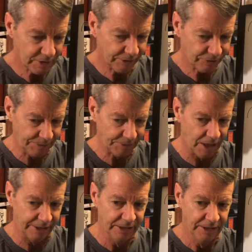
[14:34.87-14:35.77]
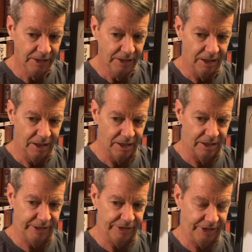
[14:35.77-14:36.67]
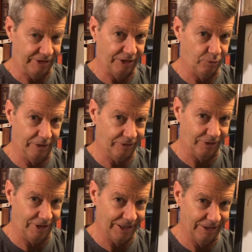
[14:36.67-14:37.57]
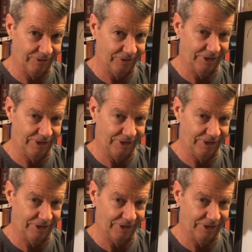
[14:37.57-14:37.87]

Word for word: same god uh, that they wash their hands.